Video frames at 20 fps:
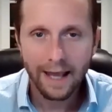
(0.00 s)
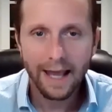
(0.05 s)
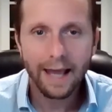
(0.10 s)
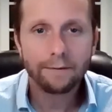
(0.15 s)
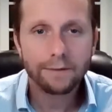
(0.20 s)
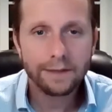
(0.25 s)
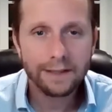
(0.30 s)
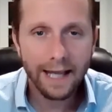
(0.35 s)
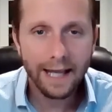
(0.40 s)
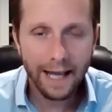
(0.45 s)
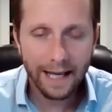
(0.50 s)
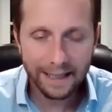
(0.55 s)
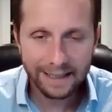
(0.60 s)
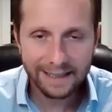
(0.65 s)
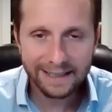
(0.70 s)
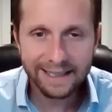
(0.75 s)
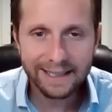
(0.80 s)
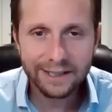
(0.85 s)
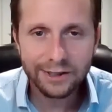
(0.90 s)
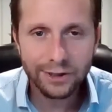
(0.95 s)
Every day,
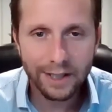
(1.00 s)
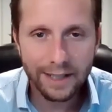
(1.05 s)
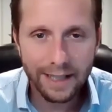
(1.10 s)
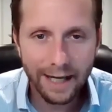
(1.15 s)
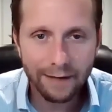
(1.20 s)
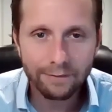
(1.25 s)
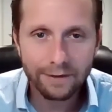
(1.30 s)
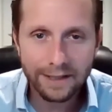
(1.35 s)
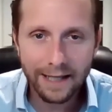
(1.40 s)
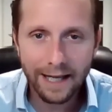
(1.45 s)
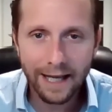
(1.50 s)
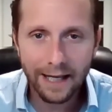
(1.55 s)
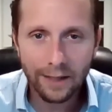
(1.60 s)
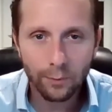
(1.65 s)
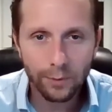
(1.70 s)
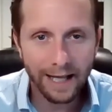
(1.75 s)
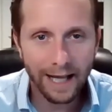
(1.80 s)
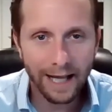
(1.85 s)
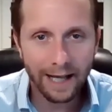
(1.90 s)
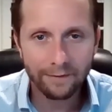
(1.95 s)
each and every day,
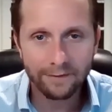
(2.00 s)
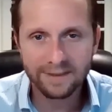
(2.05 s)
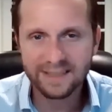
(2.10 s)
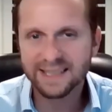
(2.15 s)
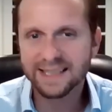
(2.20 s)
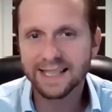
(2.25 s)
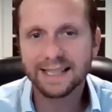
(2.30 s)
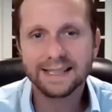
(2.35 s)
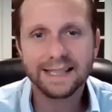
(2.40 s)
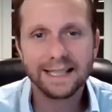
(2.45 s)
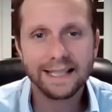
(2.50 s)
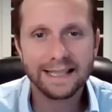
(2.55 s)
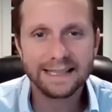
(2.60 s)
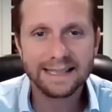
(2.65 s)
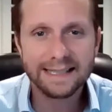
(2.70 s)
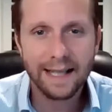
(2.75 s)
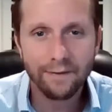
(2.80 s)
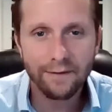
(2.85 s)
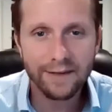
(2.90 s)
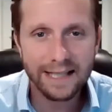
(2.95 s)
we have 60 to
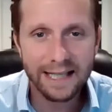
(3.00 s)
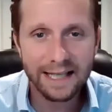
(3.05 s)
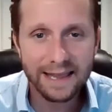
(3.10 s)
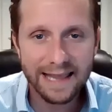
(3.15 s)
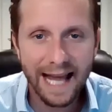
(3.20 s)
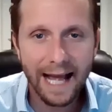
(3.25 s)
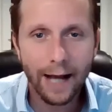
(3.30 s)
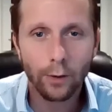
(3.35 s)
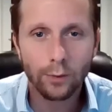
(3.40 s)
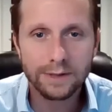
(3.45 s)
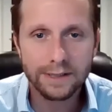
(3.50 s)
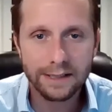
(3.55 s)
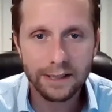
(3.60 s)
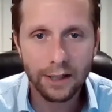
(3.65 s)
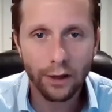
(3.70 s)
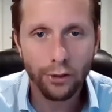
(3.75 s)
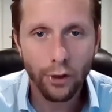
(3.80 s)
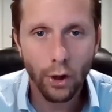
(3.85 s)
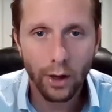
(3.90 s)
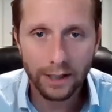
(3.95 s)

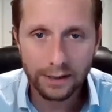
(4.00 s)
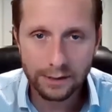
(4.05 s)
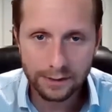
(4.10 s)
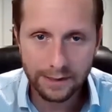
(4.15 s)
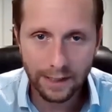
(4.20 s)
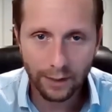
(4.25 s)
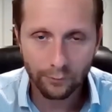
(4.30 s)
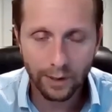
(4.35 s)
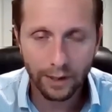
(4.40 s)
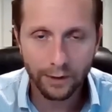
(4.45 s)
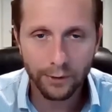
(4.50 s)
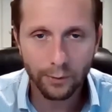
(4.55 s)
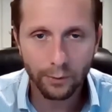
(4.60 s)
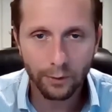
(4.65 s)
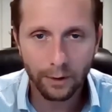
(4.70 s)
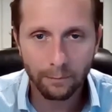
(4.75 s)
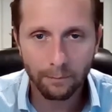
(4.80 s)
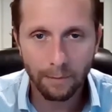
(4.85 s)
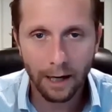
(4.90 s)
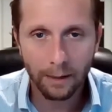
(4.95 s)
70,000 thoughts that run
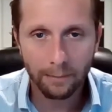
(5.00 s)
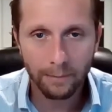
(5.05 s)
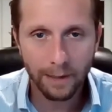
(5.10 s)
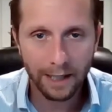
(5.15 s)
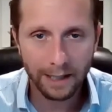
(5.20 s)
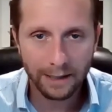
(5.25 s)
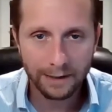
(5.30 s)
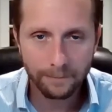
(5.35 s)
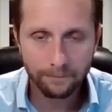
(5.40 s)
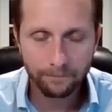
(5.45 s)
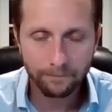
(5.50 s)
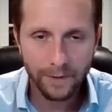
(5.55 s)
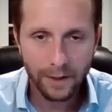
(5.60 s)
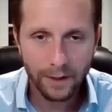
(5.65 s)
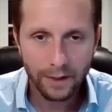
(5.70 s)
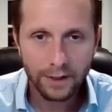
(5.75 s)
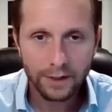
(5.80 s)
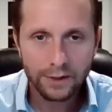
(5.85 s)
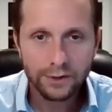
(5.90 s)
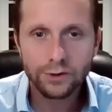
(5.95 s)
through our mind.
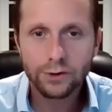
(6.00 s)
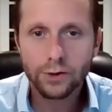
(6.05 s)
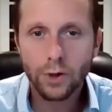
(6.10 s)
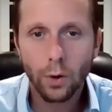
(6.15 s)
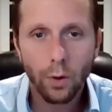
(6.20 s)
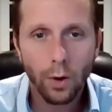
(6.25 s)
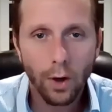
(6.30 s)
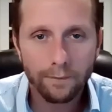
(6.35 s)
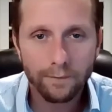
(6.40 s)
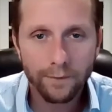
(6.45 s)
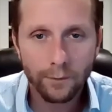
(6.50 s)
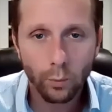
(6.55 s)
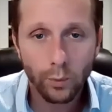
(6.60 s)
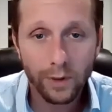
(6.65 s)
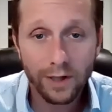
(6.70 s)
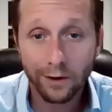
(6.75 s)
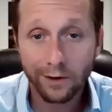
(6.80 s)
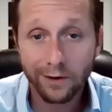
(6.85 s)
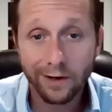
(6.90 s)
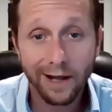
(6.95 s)
So often
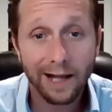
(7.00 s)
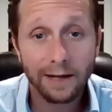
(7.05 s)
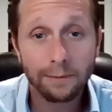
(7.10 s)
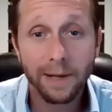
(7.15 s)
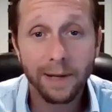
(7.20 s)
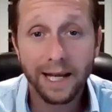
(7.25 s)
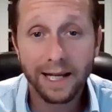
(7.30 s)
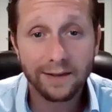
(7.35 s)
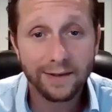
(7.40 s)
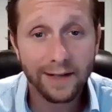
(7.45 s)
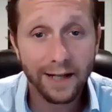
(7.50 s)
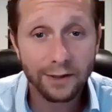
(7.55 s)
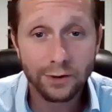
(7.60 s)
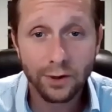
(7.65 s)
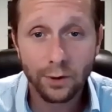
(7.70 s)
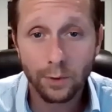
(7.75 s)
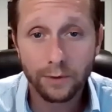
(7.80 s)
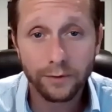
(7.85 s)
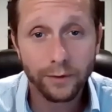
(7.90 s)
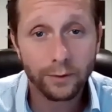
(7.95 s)
we are not paying
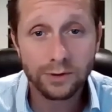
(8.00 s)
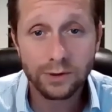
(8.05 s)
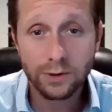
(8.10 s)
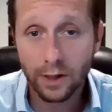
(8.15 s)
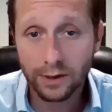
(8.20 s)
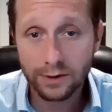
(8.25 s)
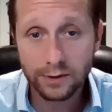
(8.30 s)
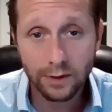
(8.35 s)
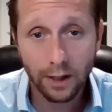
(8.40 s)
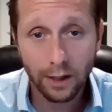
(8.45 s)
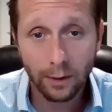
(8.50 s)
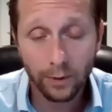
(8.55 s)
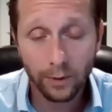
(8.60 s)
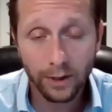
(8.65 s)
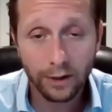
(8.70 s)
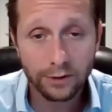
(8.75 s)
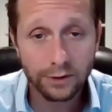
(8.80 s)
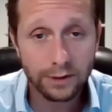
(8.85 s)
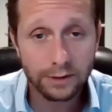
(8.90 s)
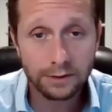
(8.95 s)
attention to what those thoughts are.
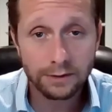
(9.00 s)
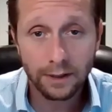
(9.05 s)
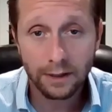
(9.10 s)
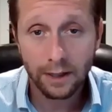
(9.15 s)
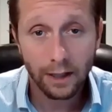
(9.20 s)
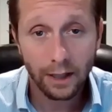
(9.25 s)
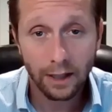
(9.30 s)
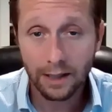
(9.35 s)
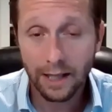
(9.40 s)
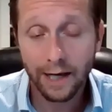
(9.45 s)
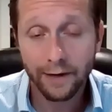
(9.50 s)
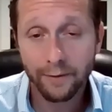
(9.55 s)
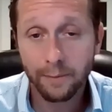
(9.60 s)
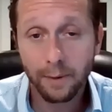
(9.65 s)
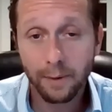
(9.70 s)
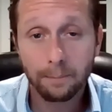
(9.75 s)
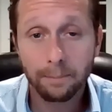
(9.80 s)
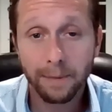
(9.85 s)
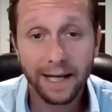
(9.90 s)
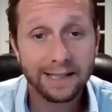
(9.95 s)
A lot of
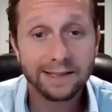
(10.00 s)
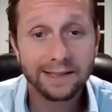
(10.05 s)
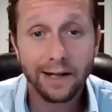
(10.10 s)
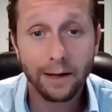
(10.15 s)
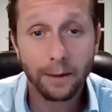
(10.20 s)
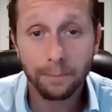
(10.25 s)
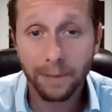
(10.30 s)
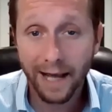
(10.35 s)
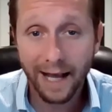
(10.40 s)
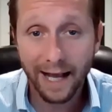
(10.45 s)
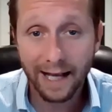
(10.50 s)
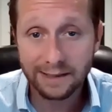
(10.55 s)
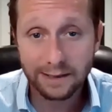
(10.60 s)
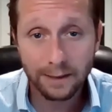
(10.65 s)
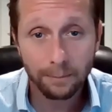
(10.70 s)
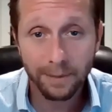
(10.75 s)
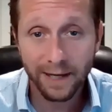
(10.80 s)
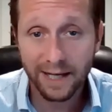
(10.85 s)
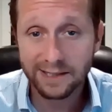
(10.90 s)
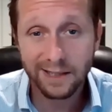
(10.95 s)
them are based on our past.
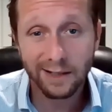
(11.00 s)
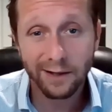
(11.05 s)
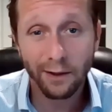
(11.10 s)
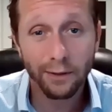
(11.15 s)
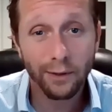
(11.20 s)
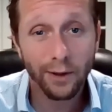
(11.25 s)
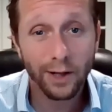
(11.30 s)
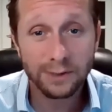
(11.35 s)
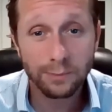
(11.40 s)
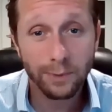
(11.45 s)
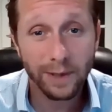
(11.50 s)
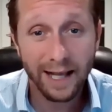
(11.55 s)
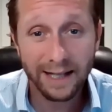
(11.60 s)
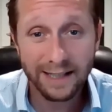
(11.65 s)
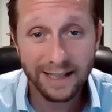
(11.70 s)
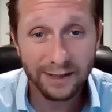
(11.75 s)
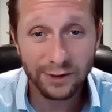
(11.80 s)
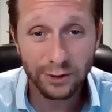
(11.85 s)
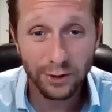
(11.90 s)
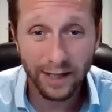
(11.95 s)
They're based on the thoughts we had
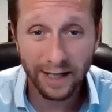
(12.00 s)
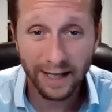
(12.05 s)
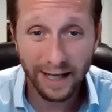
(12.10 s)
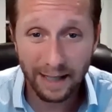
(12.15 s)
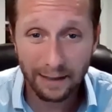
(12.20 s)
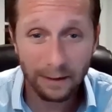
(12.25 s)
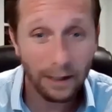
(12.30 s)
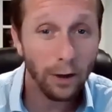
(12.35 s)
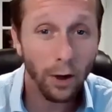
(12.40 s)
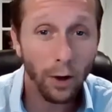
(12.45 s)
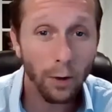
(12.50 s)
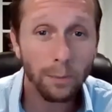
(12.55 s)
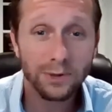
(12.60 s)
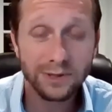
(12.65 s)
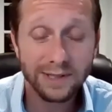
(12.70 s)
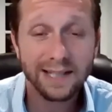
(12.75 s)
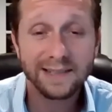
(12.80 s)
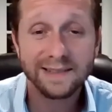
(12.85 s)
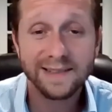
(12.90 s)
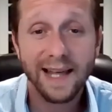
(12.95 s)
yesterday and
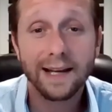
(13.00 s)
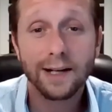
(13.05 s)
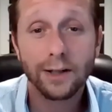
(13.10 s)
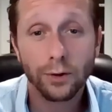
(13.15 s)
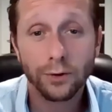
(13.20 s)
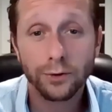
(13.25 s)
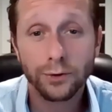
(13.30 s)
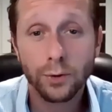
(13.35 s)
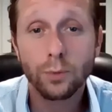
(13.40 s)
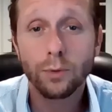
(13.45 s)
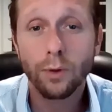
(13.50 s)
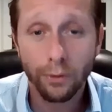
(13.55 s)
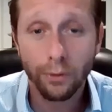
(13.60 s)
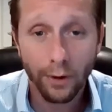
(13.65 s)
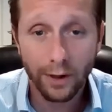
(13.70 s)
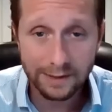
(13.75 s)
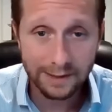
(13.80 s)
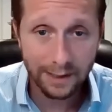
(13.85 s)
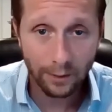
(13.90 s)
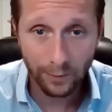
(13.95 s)
almost identical to the
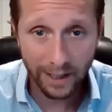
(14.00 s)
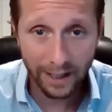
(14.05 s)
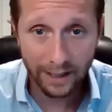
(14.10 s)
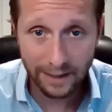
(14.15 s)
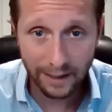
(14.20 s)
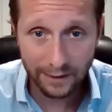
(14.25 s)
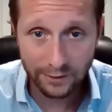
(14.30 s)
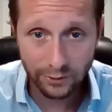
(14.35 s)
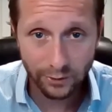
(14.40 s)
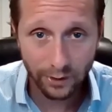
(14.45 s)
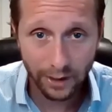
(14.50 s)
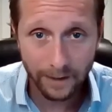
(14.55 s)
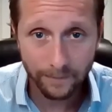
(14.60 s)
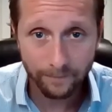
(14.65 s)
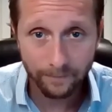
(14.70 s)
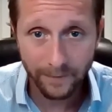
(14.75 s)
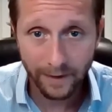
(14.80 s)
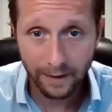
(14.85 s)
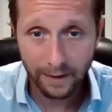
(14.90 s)
thoughts that we had yesterday.